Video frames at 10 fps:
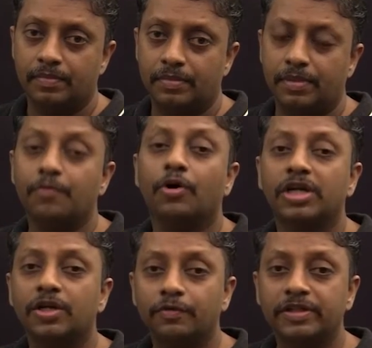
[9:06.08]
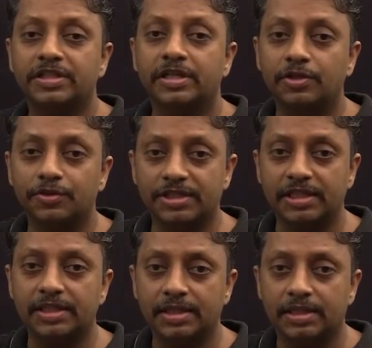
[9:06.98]
They wanted to venture into
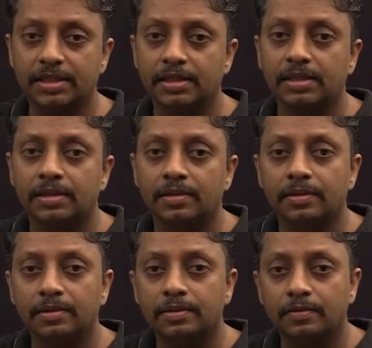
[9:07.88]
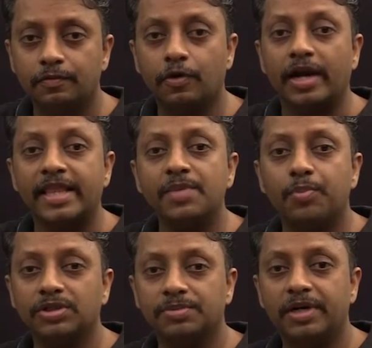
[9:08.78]
sea for any
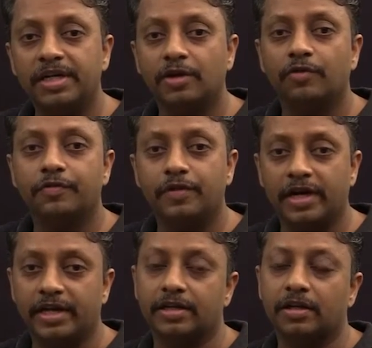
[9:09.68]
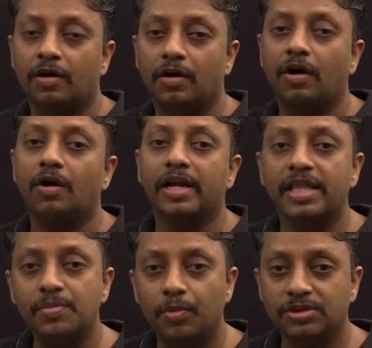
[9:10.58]
possibility of trade or
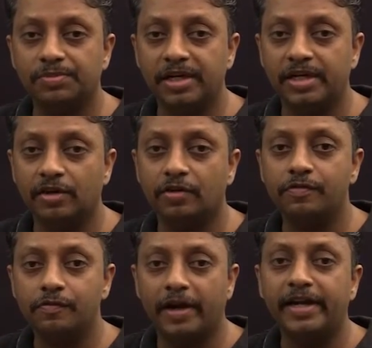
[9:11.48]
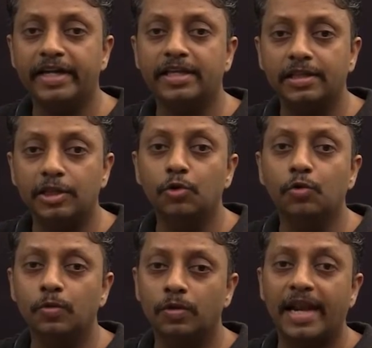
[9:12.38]
any possibility of finding
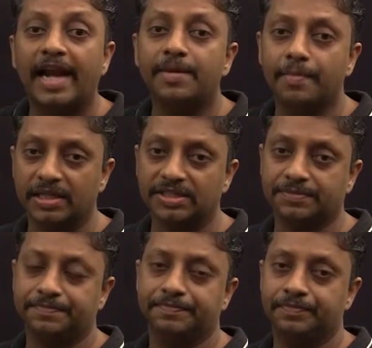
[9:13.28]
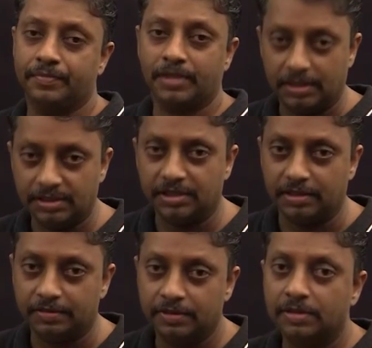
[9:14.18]
new land mass, isn't
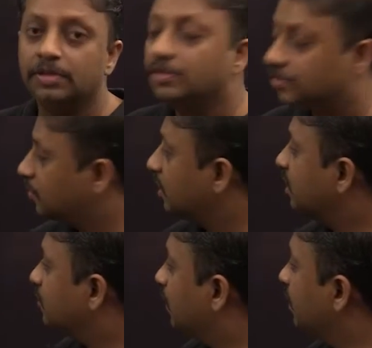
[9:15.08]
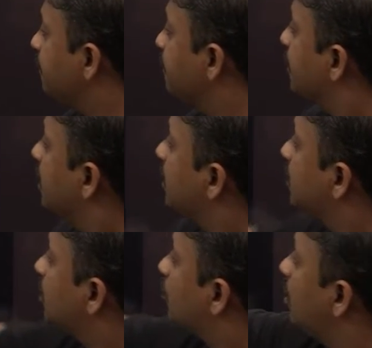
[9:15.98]
it? So that is why
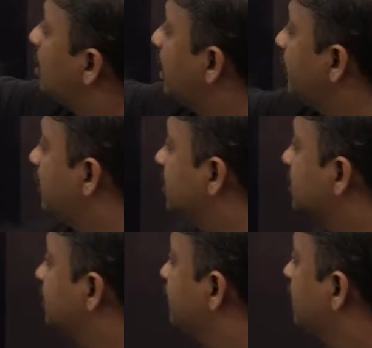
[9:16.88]
these are called trade winds.